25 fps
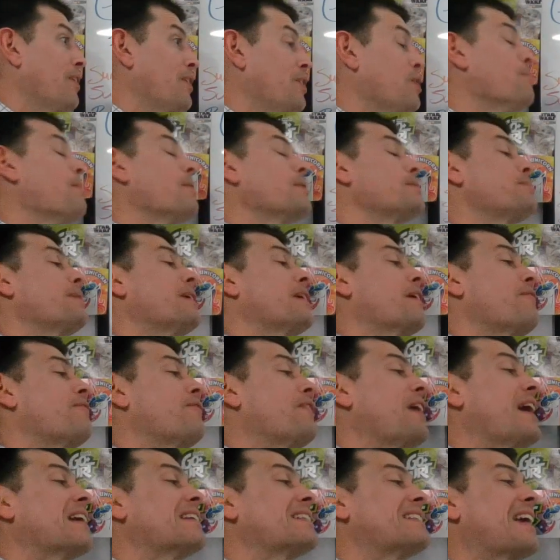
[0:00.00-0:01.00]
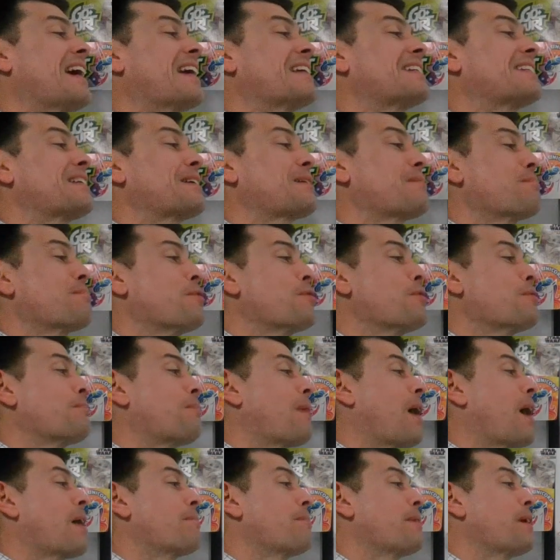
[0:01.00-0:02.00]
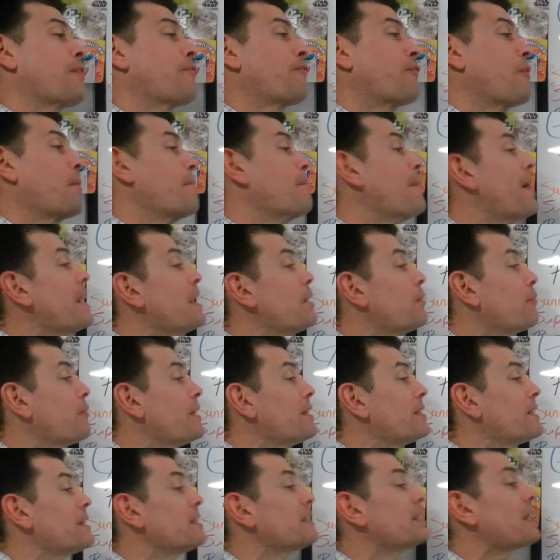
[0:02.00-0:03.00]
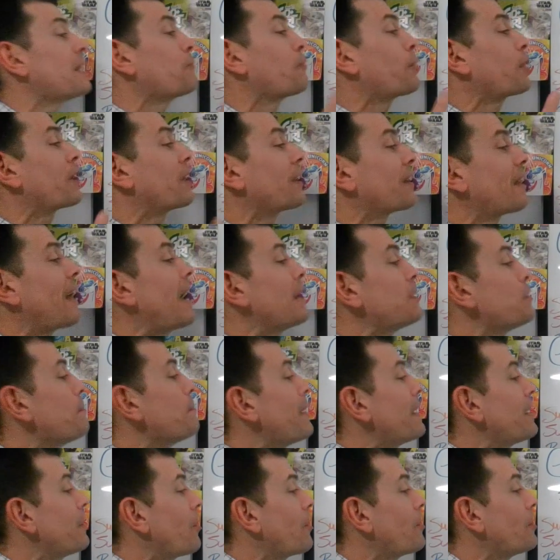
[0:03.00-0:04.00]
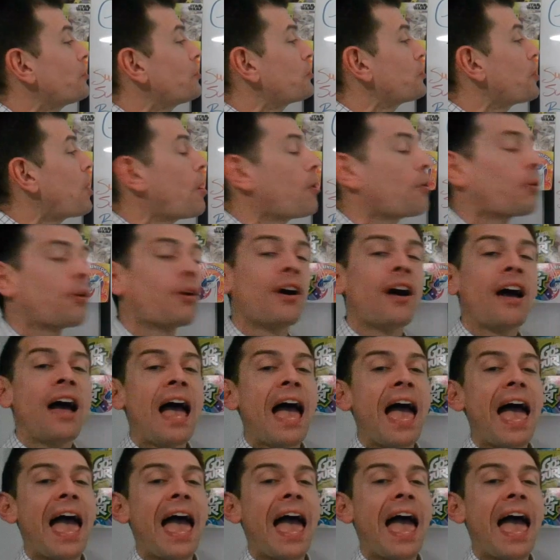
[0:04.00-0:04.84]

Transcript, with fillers: You must be in a fantastic mood, Pirate Pierre, for many reasons, and we're glad you made it on the show.